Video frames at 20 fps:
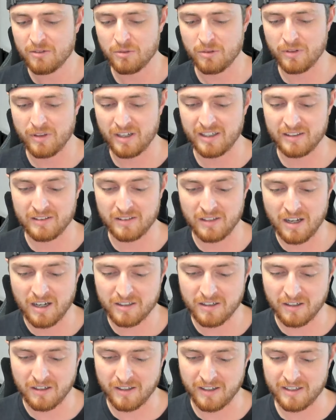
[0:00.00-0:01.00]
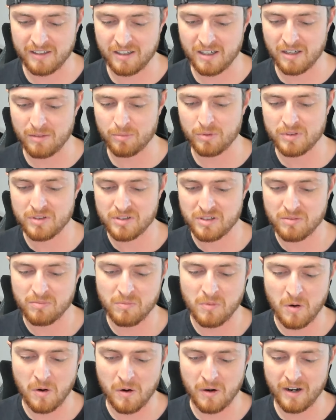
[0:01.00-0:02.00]
with any luck I'll end up with some
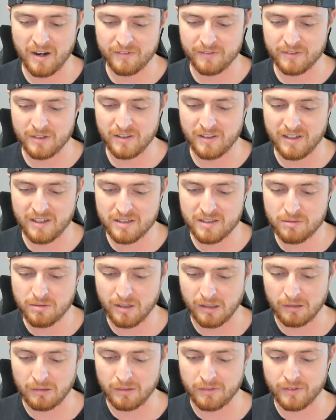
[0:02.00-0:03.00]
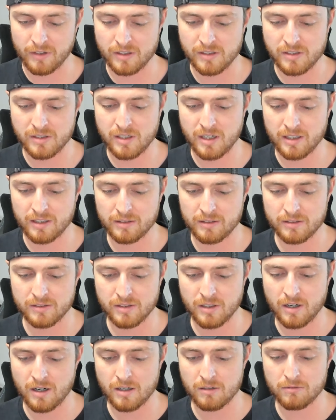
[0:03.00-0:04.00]
more after this we got a reverse
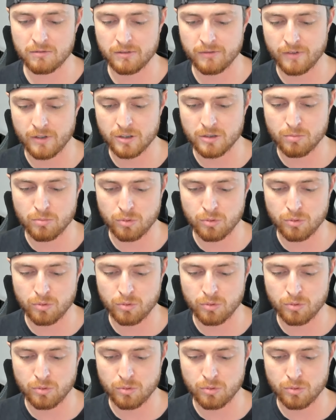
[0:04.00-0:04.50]
Cyclizar reverse